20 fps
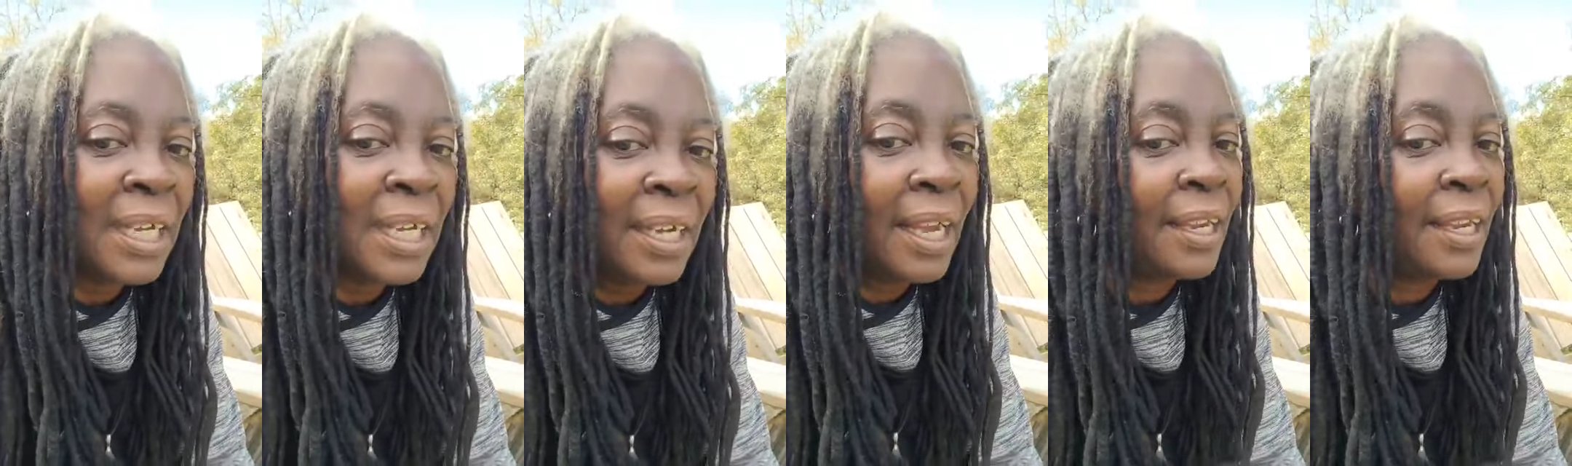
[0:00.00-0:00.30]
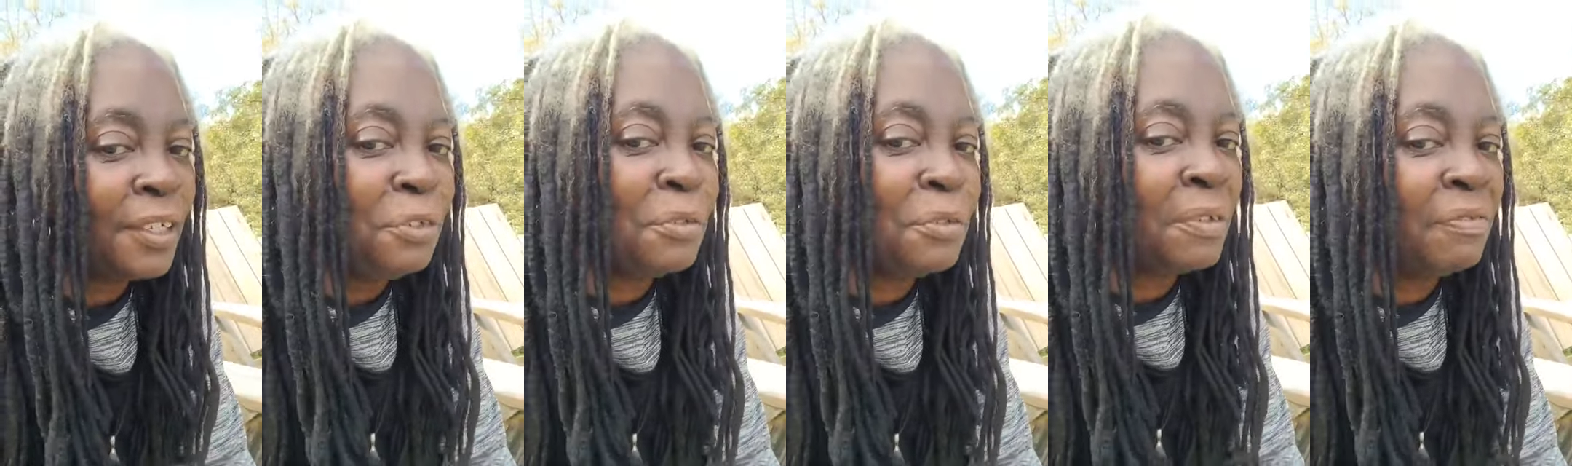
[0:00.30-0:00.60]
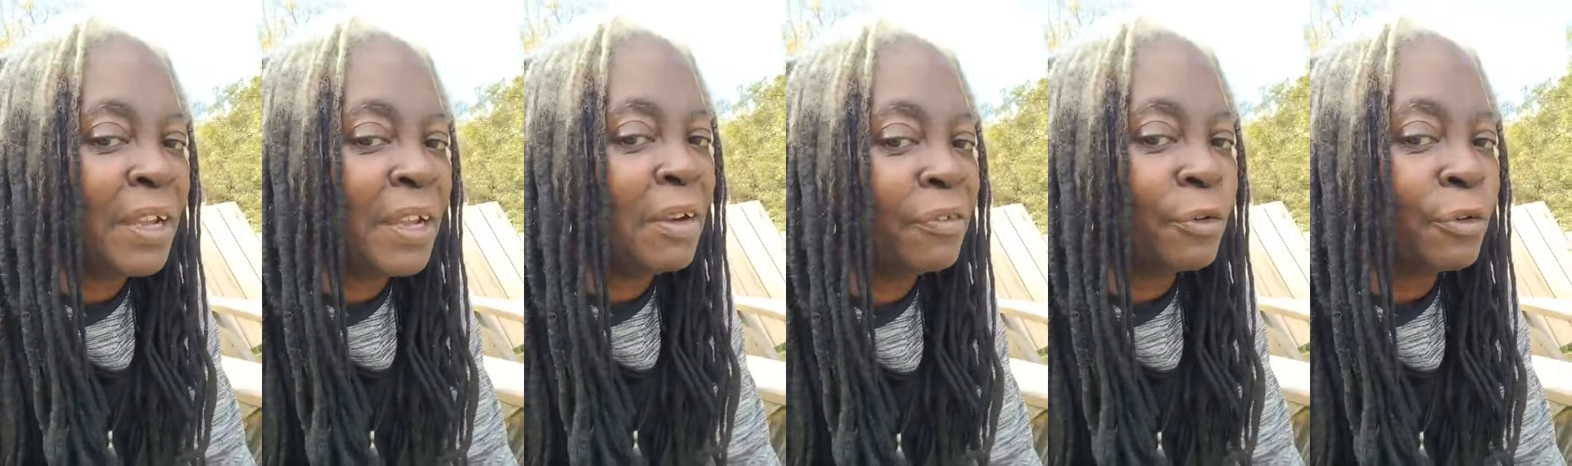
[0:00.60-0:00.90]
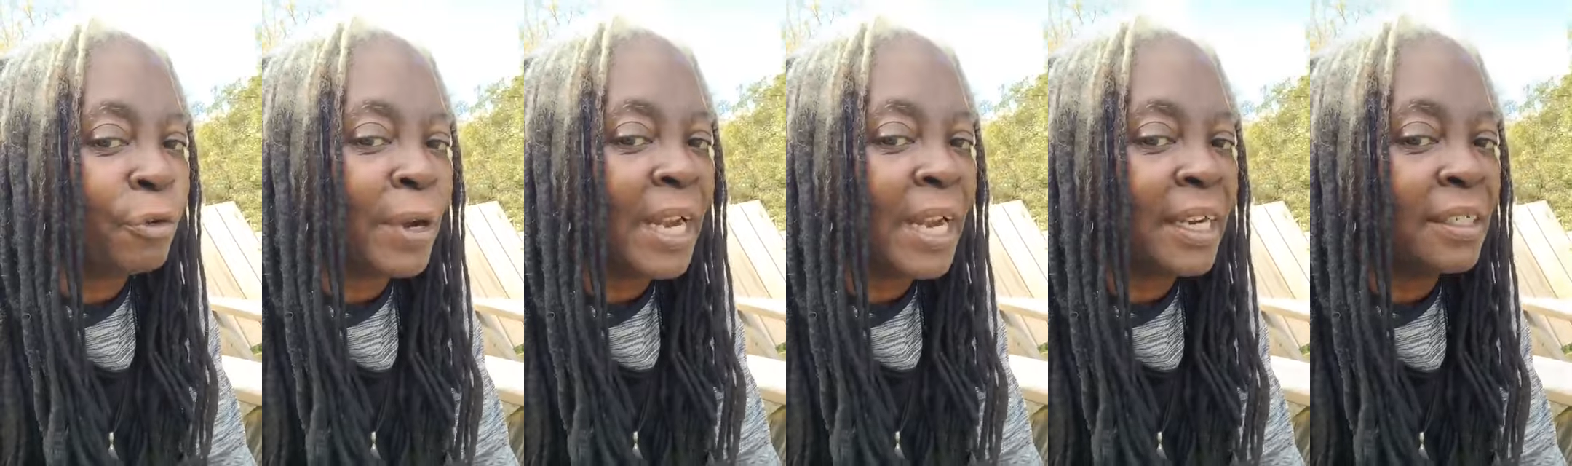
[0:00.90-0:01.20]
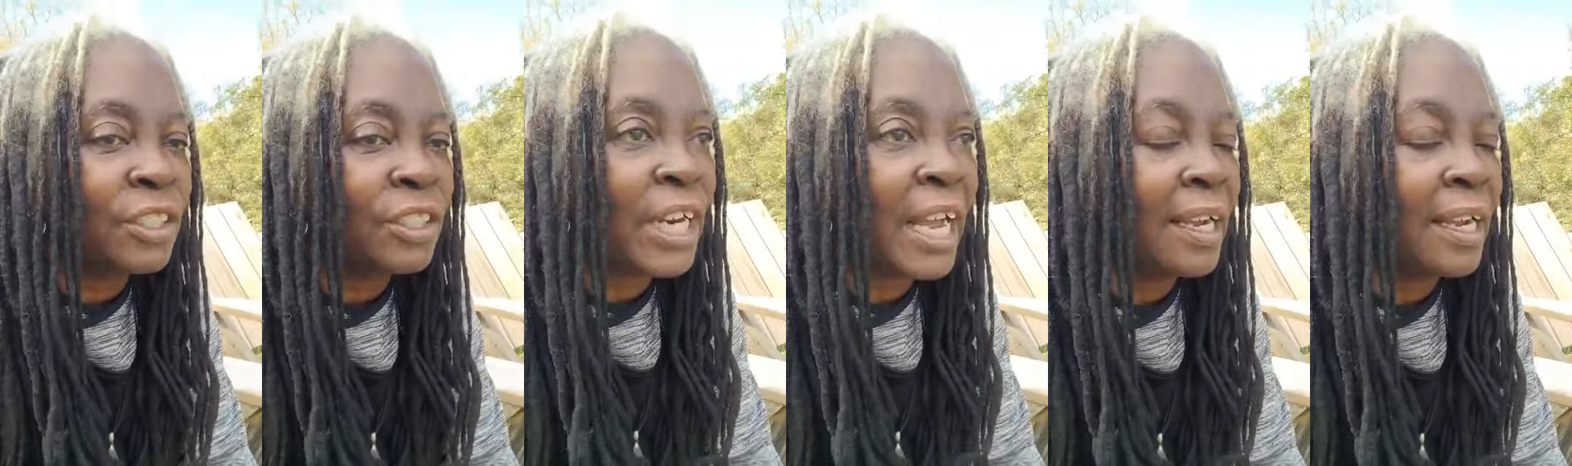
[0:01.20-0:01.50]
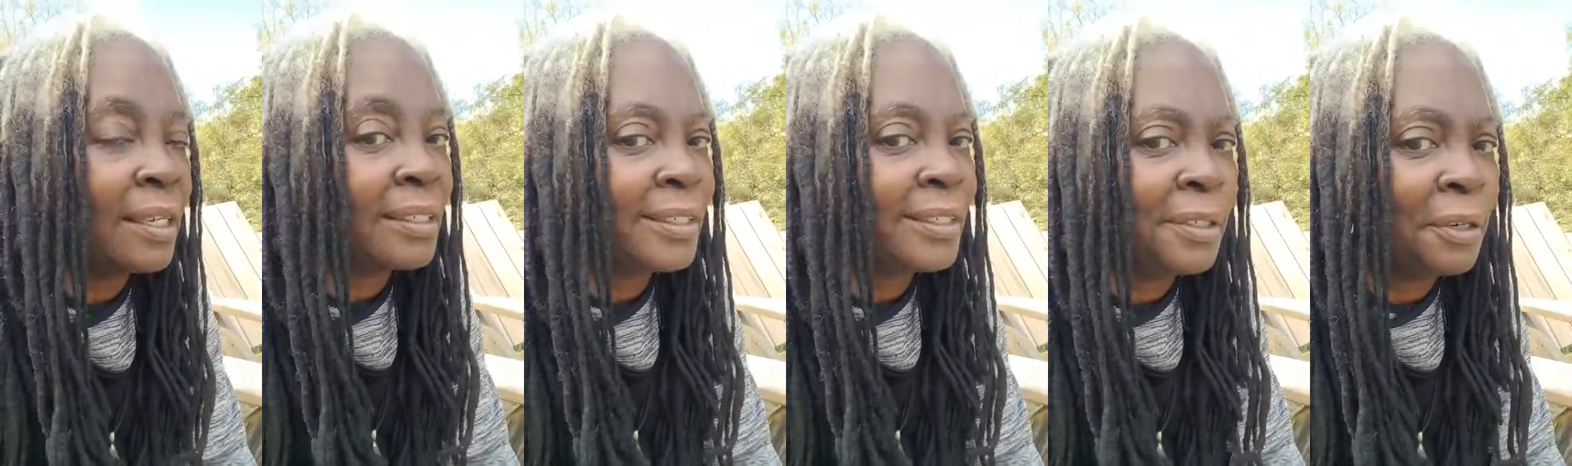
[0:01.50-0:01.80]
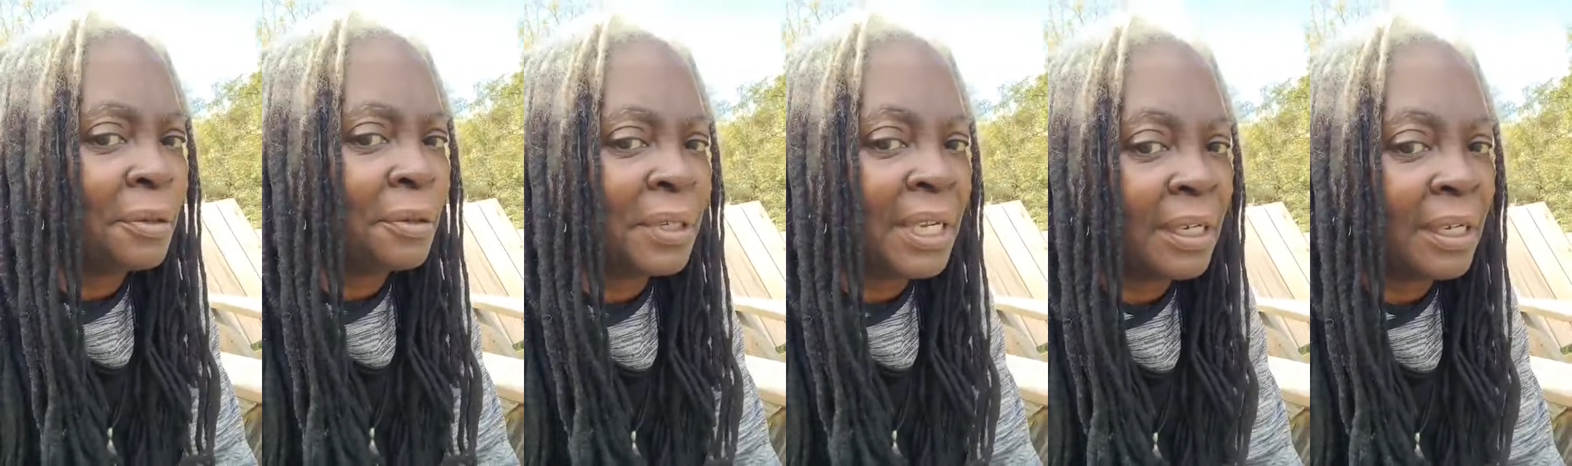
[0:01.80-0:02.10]
and you're the favorite grandchild and you
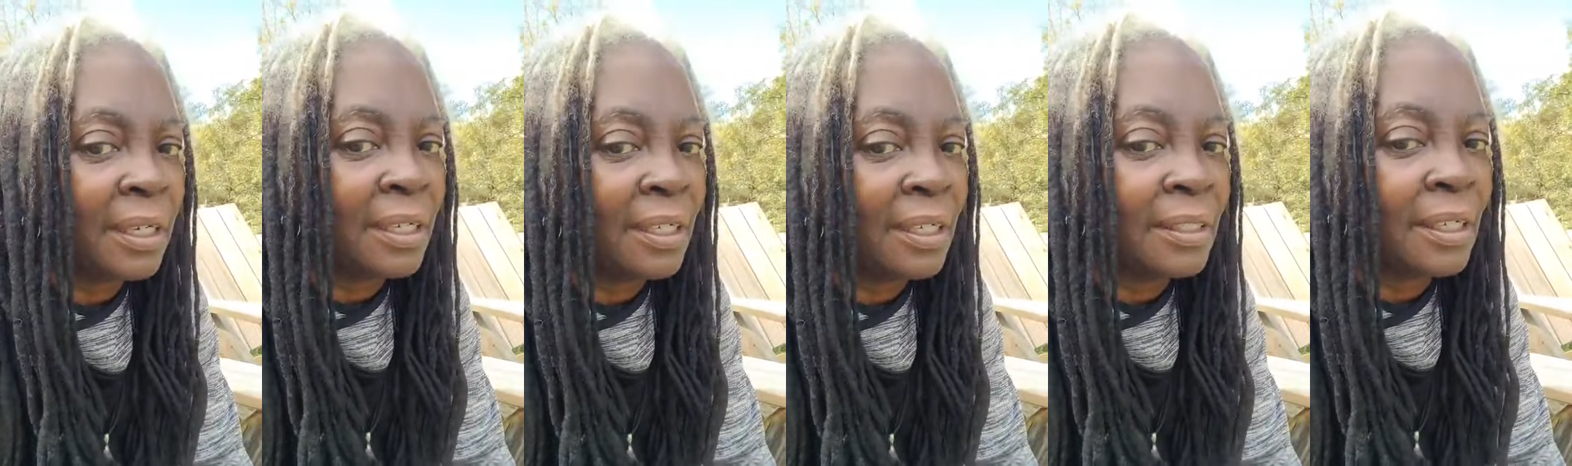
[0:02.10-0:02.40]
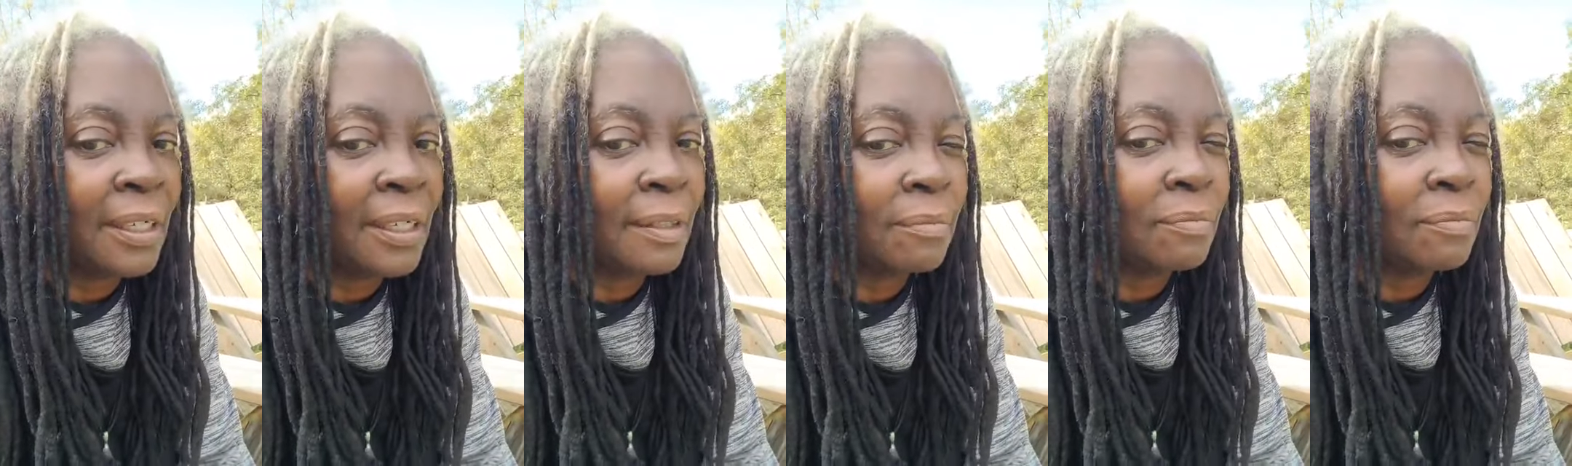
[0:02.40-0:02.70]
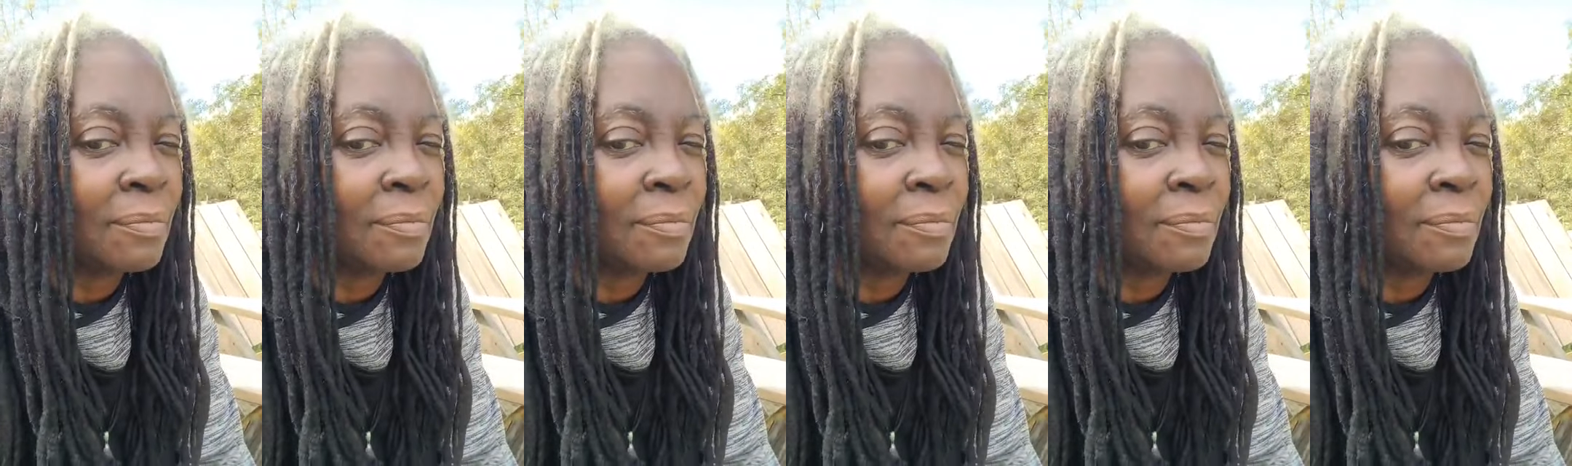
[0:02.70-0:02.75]
don't get anything.